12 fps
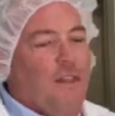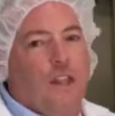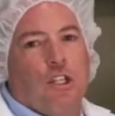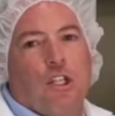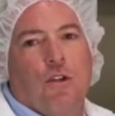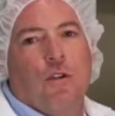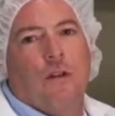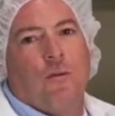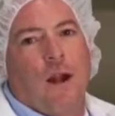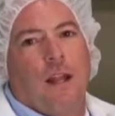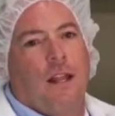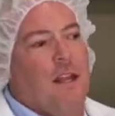This unit
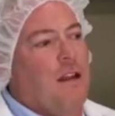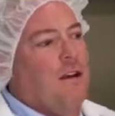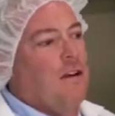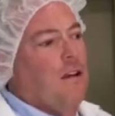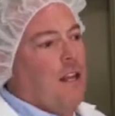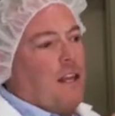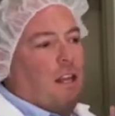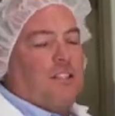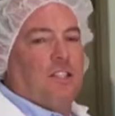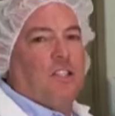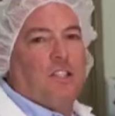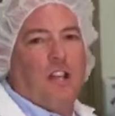right here
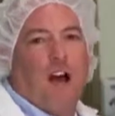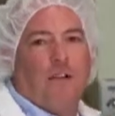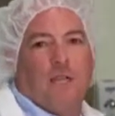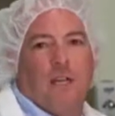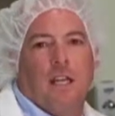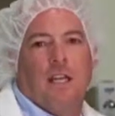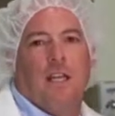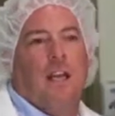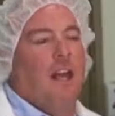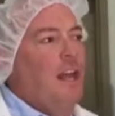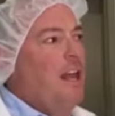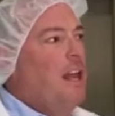is a softening
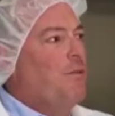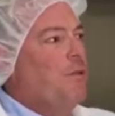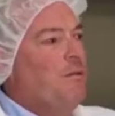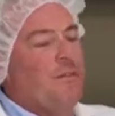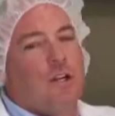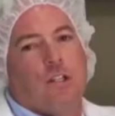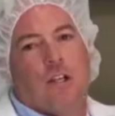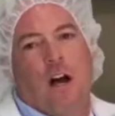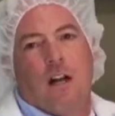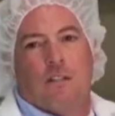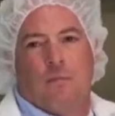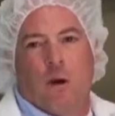and reverse
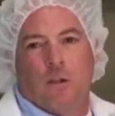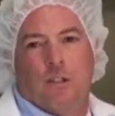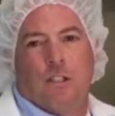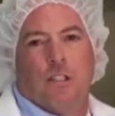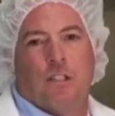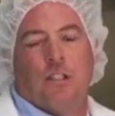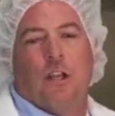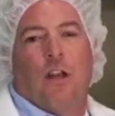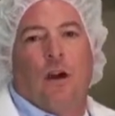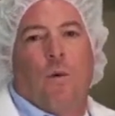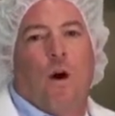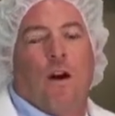osmosis
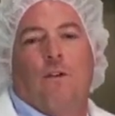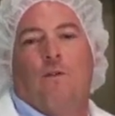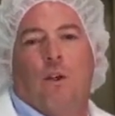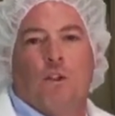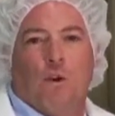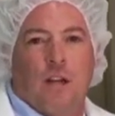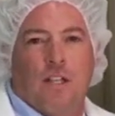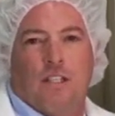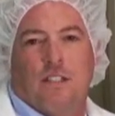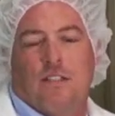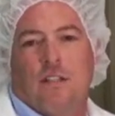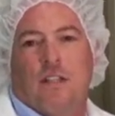water
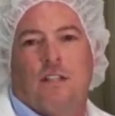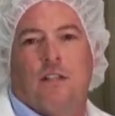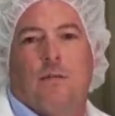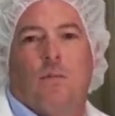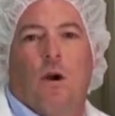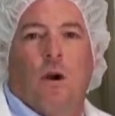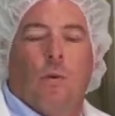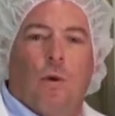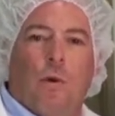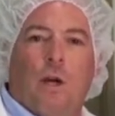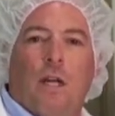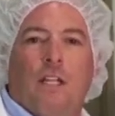filtration system.
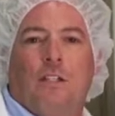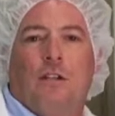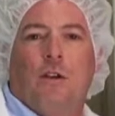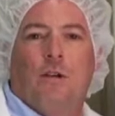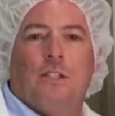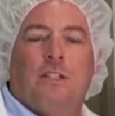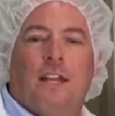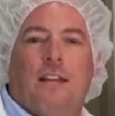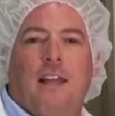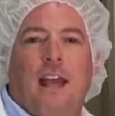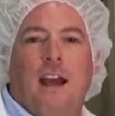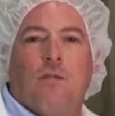What we're going to do is take
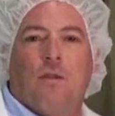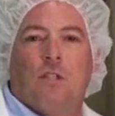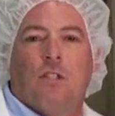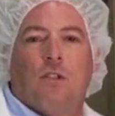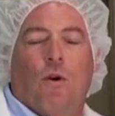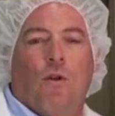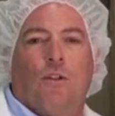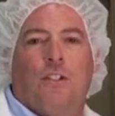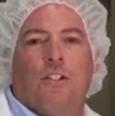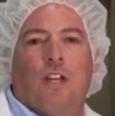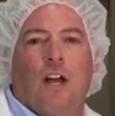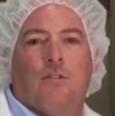the average total
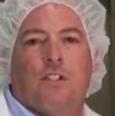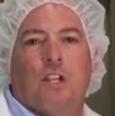dissolved